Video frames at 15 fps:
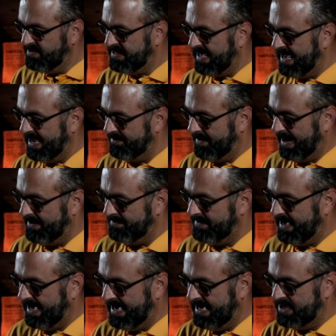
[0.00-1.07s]
thing might
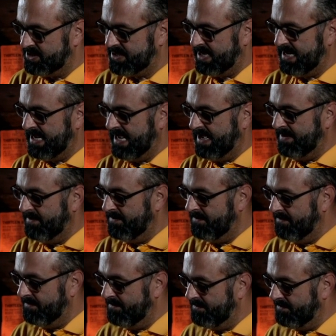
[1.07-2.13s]
be is that
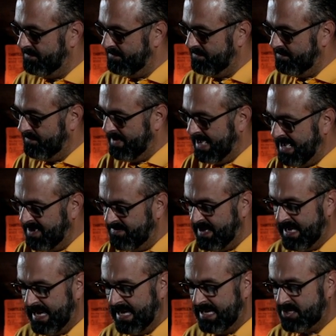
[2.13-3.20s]
maybe
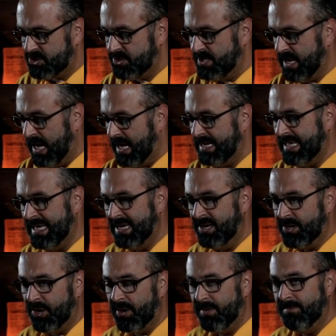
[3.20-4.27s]
it's not
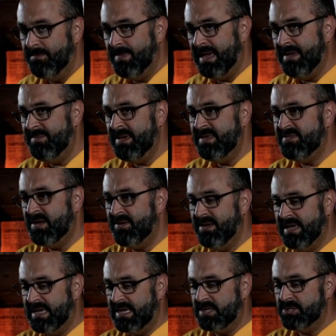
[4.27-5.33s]
inner, maybe there
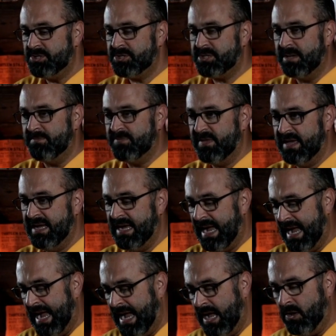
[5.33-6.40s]
is something
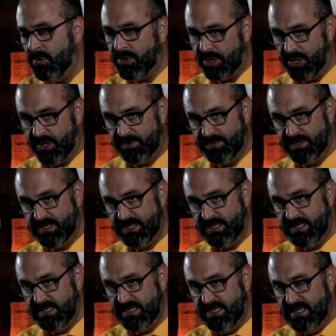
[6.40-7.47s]
outer.
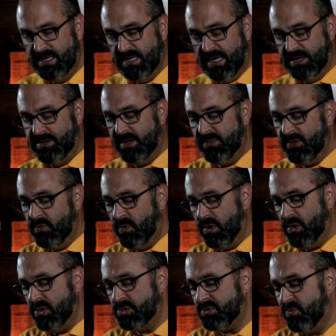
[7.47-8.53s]
In other
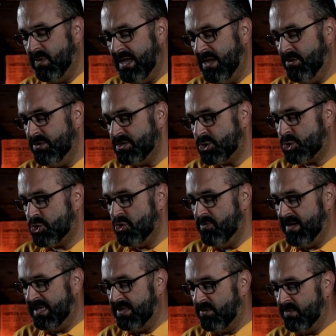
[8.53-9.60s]
words, we are
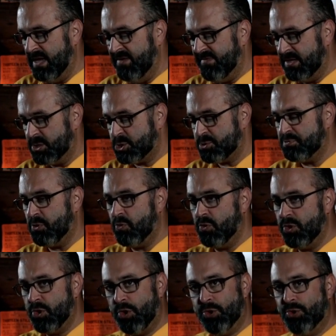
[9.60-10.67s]
assuming that we have
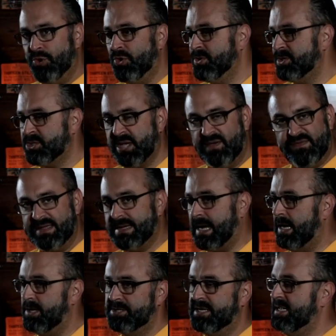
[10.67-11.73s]
explored all the 7
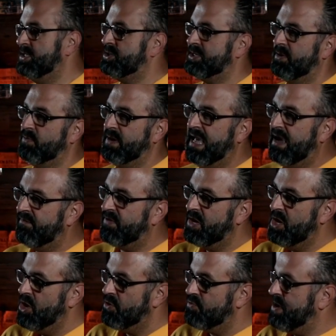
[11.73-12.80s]
continents, that we have
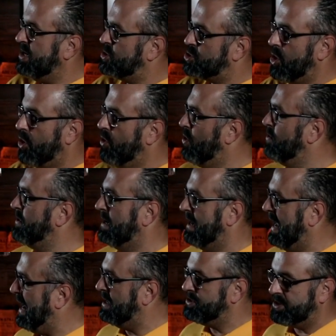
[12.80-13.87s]
reached all the
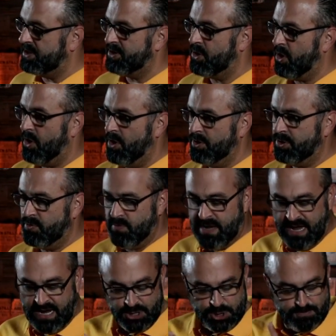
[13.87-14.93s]
lands that there are to
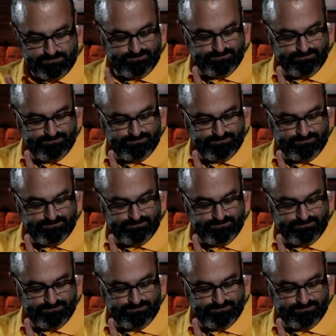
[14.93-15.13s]
reach.